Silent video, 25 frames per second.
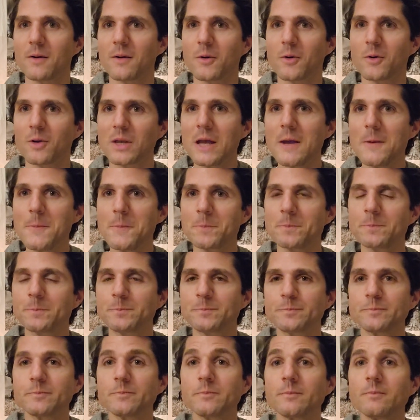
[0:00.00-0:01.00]
Okay.
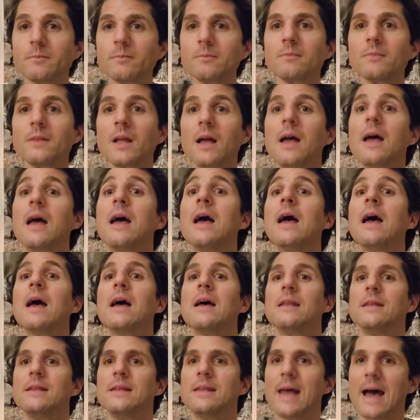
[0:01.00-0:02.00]

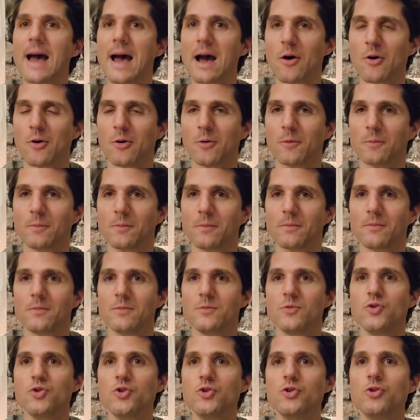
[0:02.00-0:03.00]
Now,
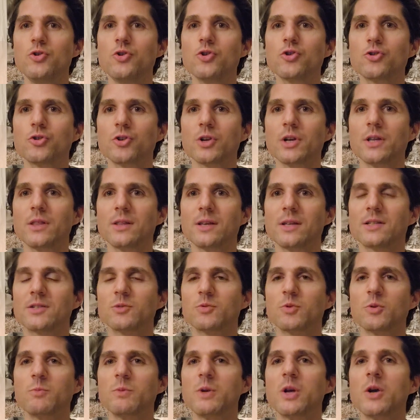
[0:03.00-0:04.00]
usually this
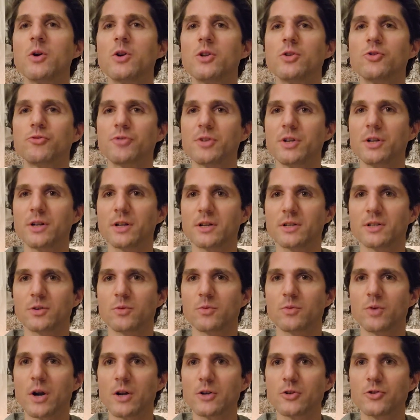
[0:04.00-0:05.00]
would be treated as a
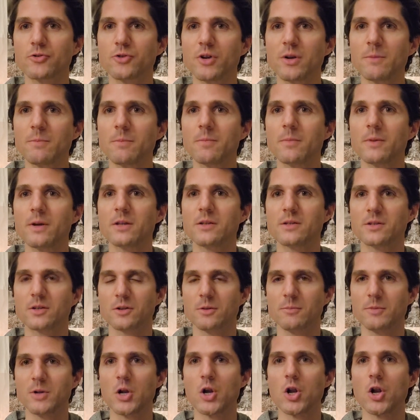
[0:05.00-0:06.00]
round trip. It's going
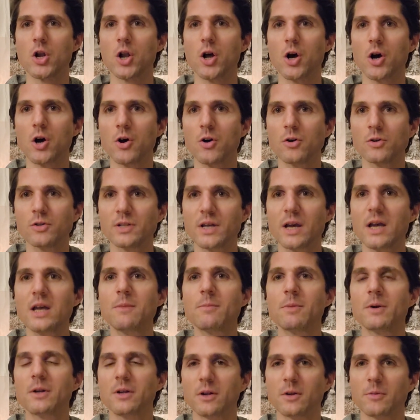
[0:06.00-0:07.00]
to be a long day,
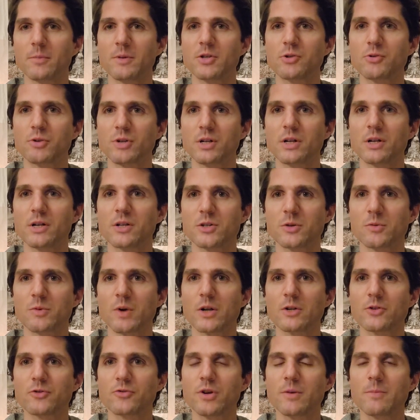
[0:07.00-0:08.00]
but it'll be treated as a
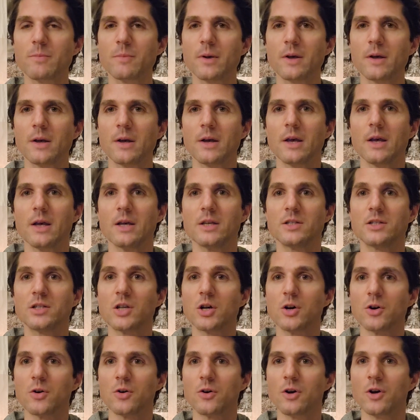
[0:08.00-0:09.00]
round trip.
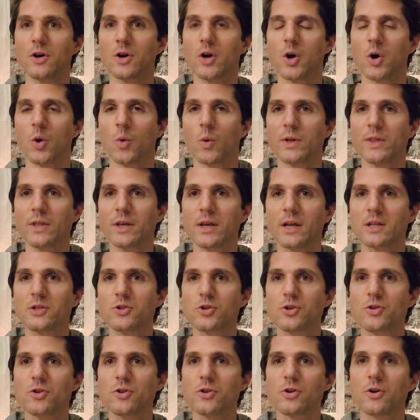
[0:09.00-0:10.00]
So when they get
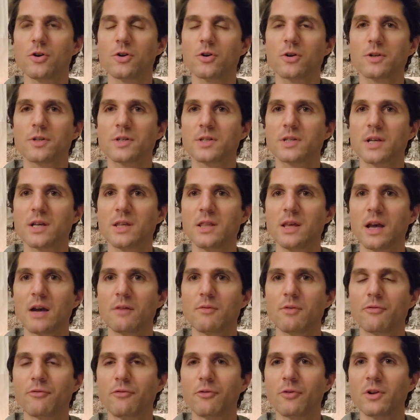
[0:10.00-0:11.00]
to New York, say they have
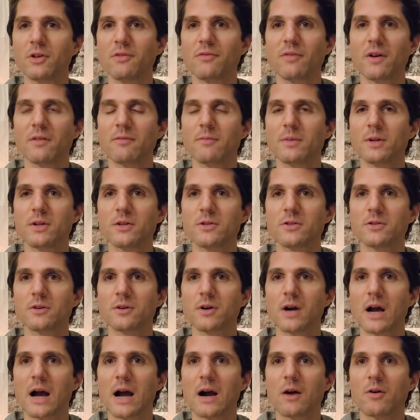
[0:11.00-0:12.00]
a 45-minute
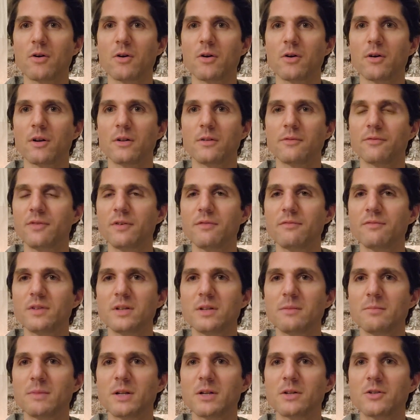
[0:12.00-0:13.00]
or hour and
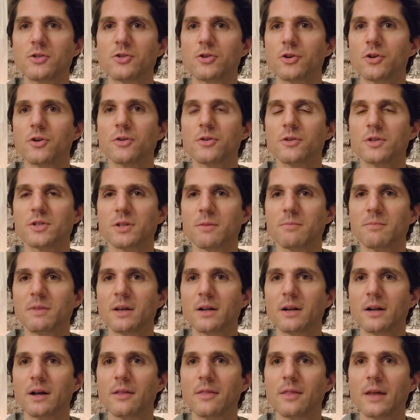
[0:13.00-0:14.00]
15-minute turn or something
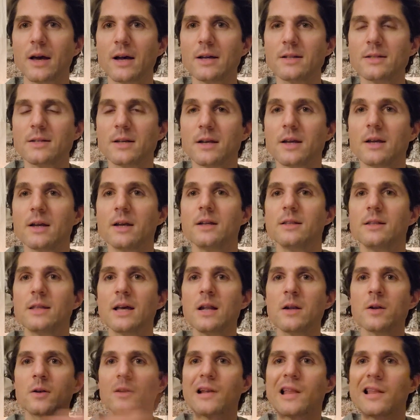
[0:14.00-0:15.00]
like that,
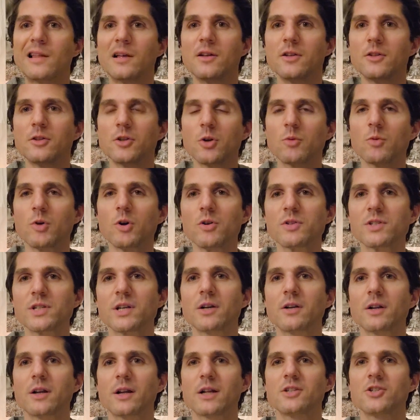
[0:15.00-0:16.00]
then the roles are
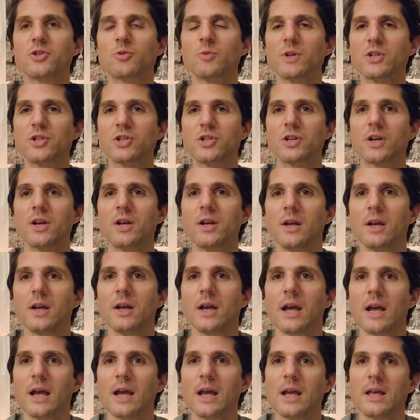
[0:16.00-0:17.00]
going to get switched.
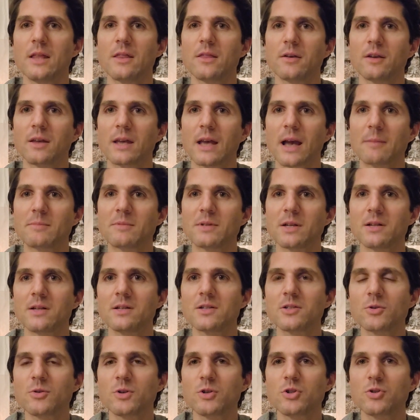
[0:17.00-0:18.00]
And the captain
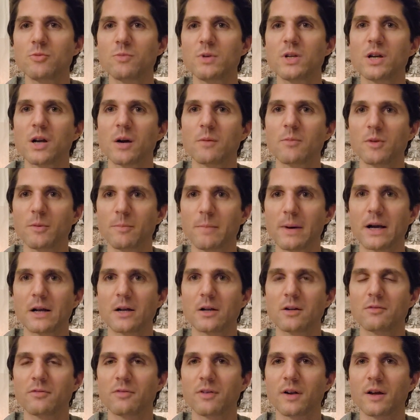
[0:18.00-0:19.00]
is going to become the
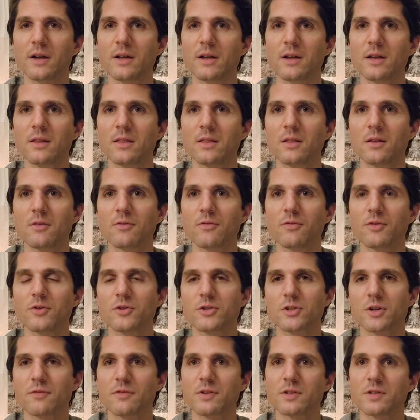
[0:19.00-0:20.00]
pilot flying, and the
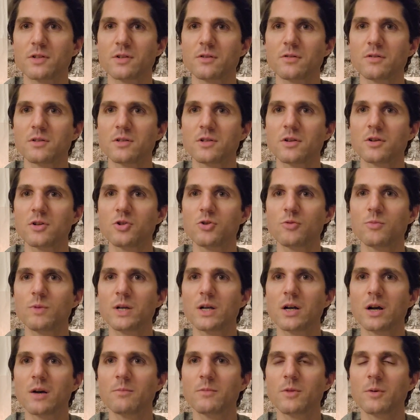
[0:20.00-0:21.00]
first officer is going to
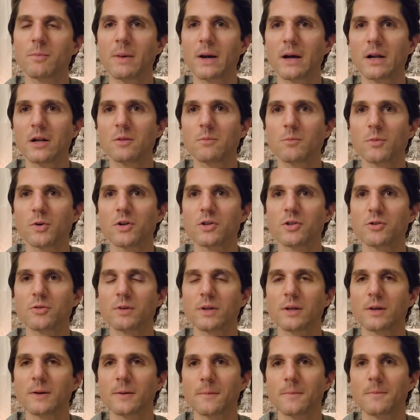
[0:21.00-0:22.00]
become the pilot
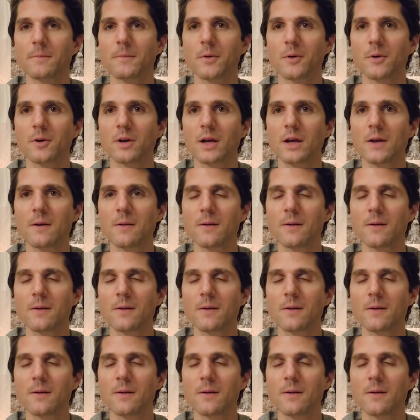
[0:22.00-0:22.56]
monitoring. Okay?